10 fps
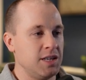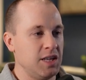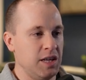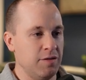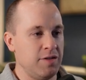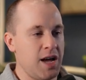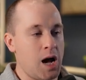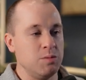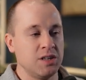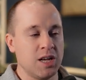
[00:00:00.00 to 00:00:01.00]
if the
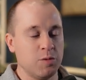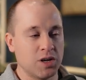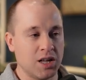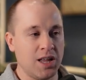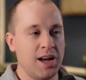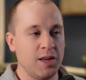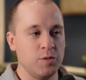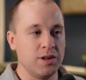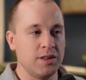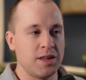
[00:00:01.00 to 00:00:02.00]
object that we're colliding
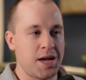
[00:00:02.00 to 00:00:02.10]
with